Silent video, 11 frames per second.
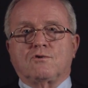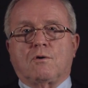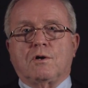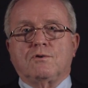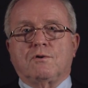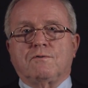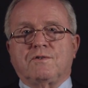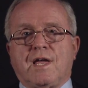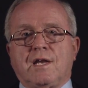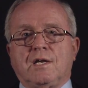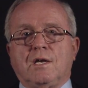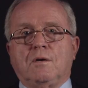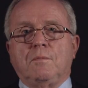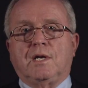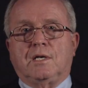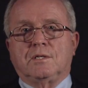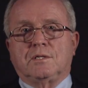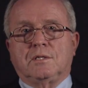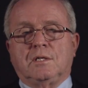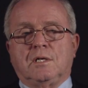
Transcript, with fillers: structure of standing committees